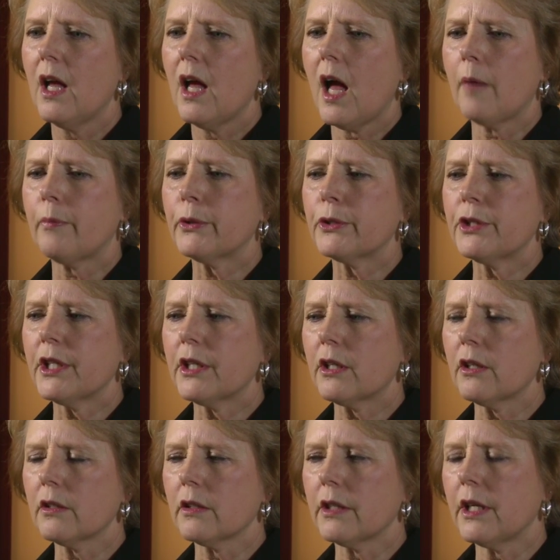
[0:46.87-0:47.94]

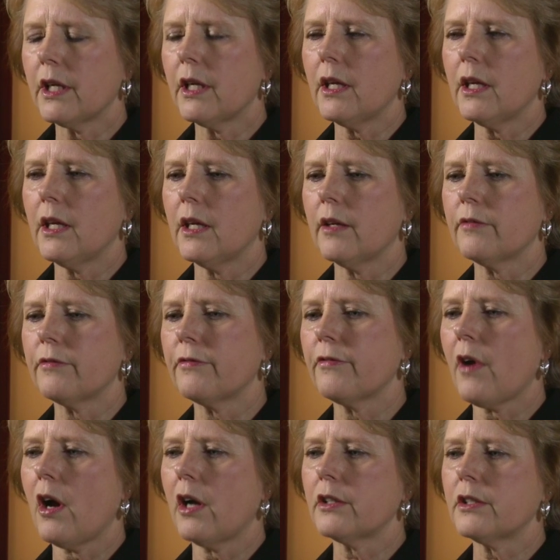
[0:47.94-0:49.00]
particularly if
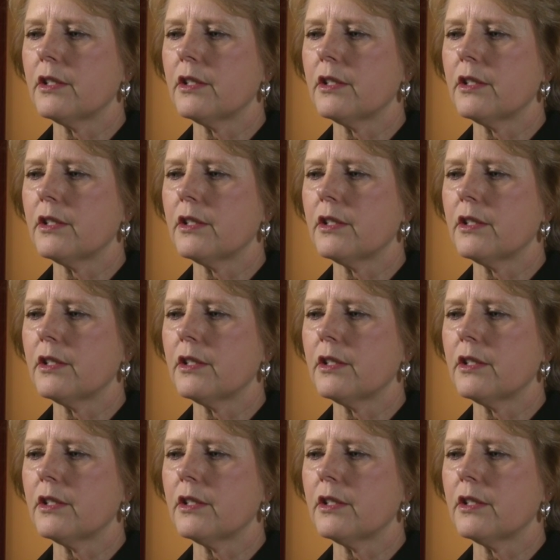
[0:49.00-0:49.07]
heart